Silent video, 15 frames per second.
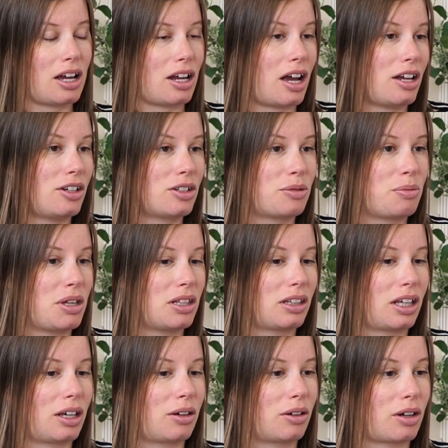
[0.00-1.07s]
I just mean
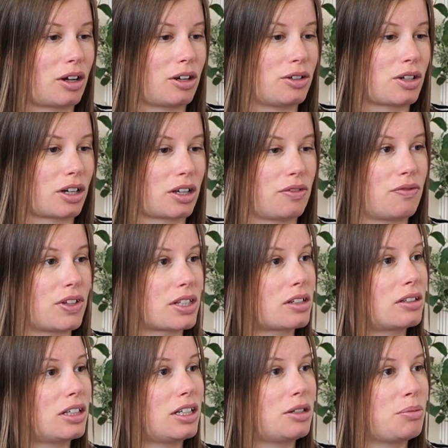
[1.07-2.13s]
like, are you talking
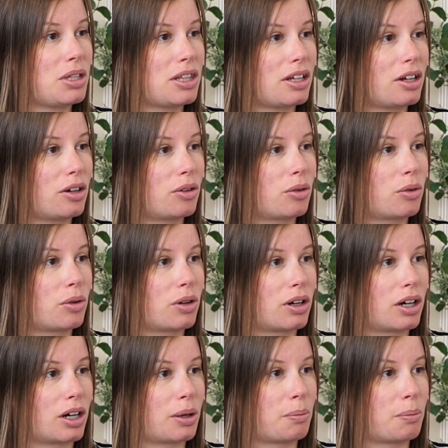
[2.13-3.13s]
physically to be there or